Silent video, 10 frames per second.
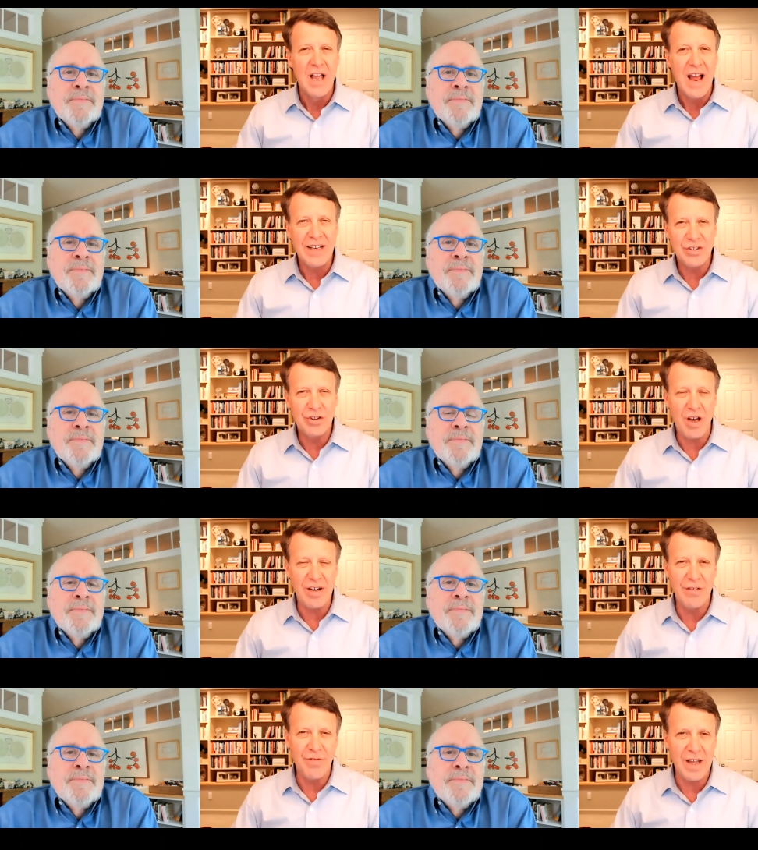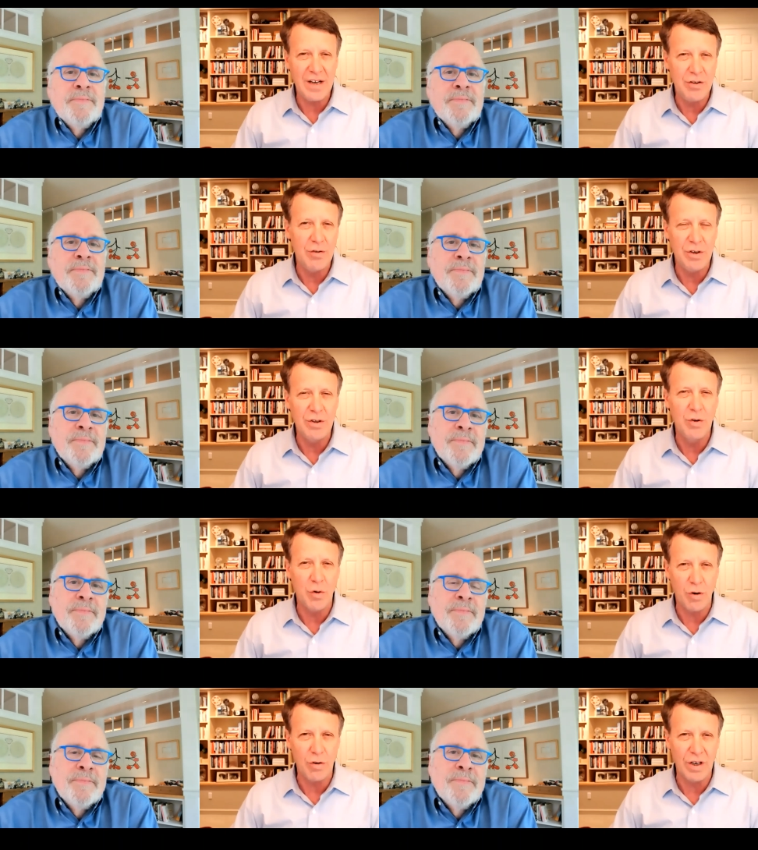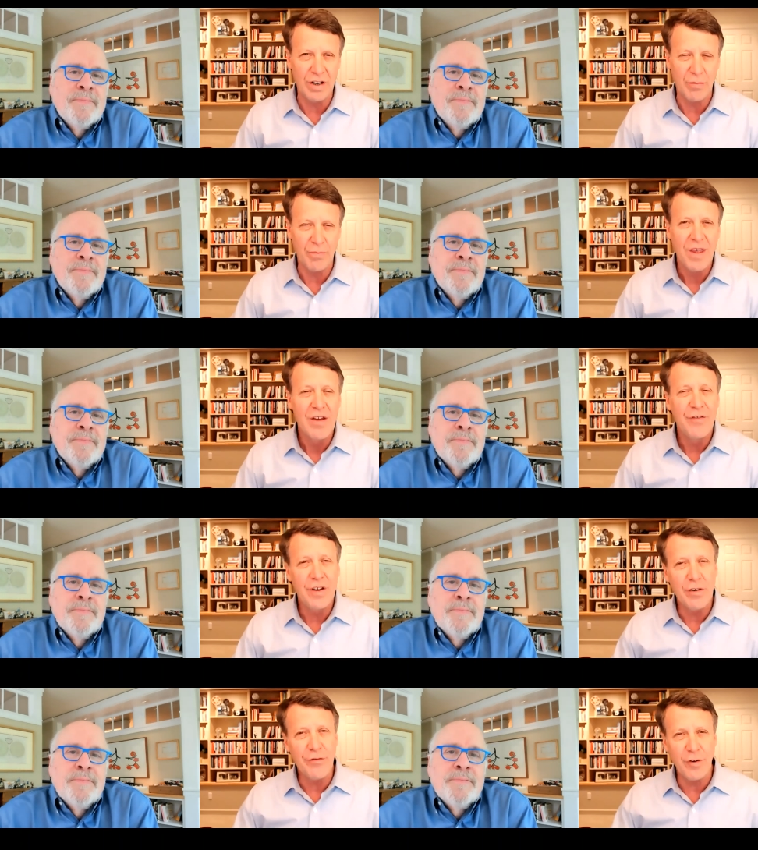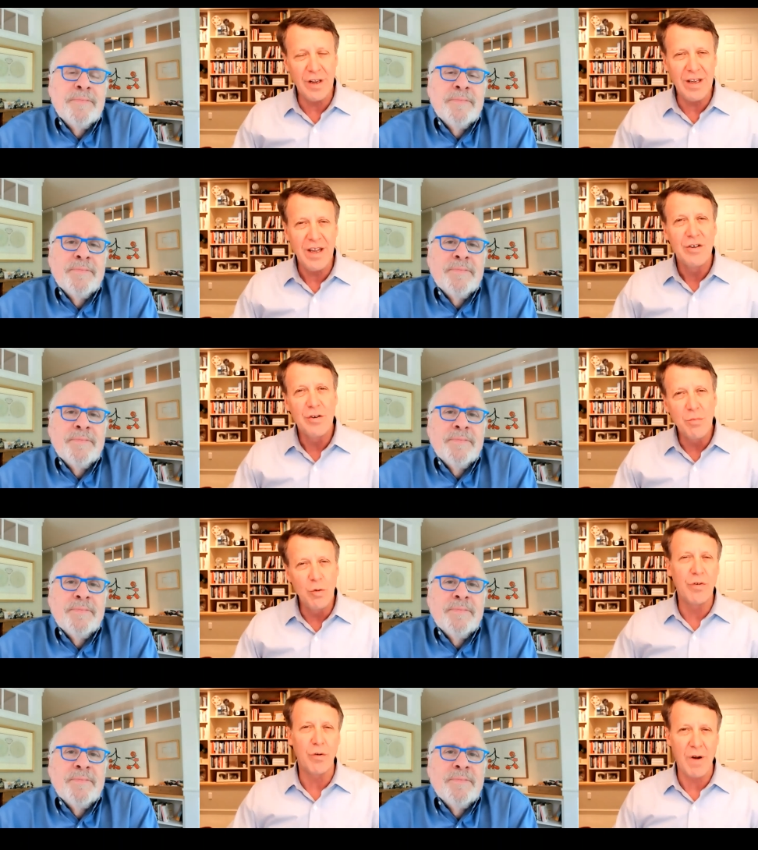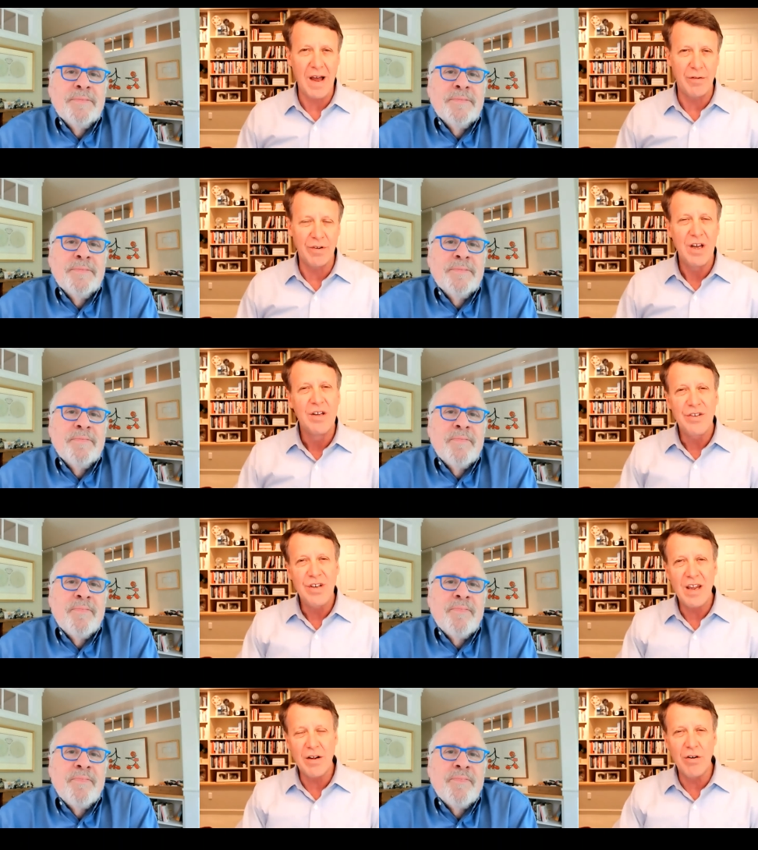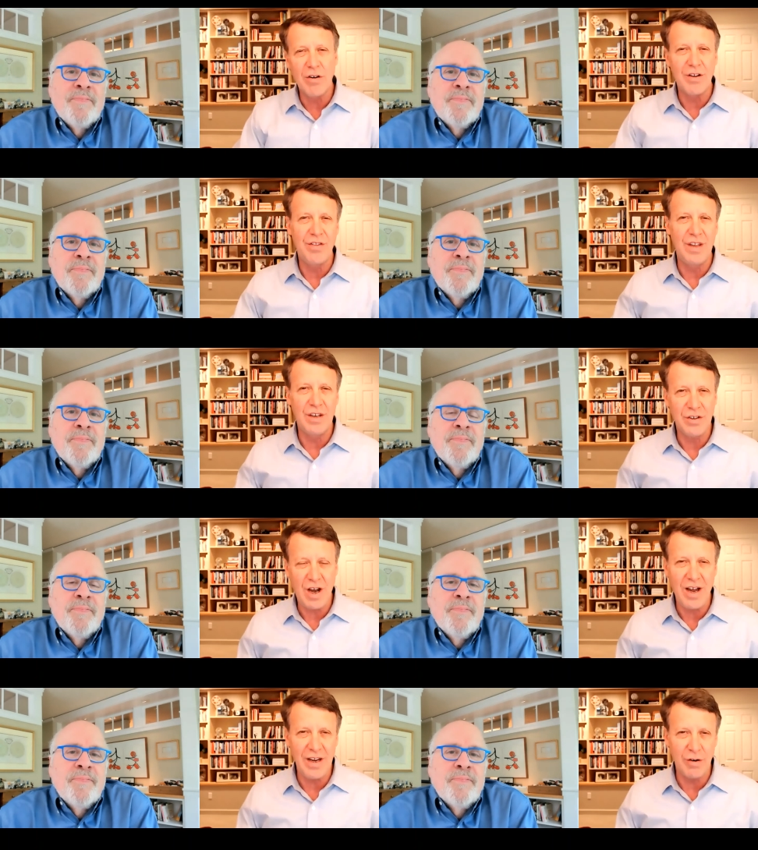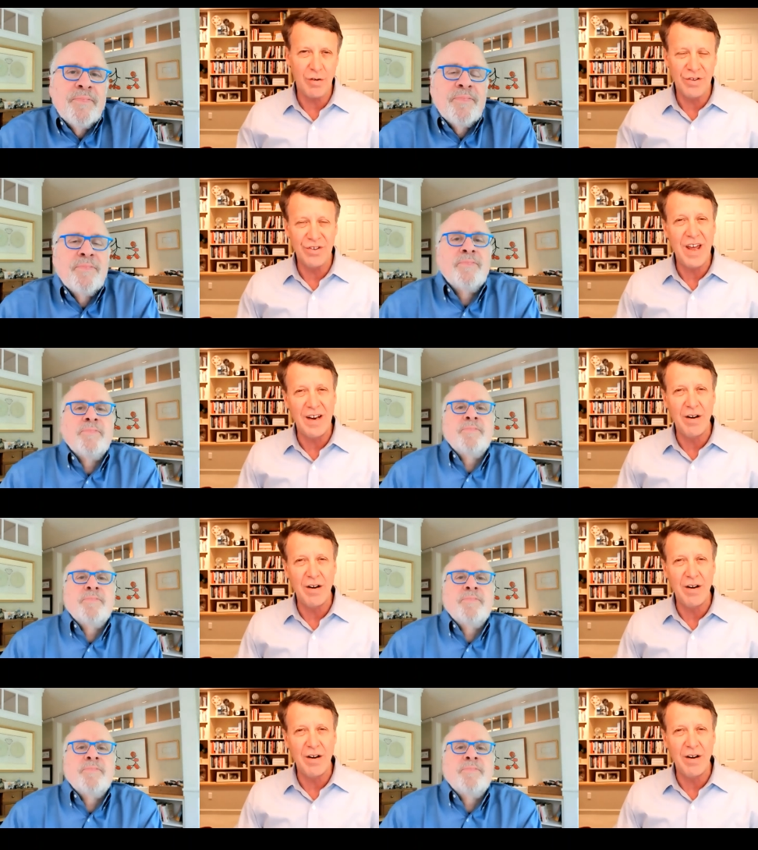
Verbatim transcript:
Speaker 1: as John invited you to do earlier, feel free to move around, to take a look at the entire set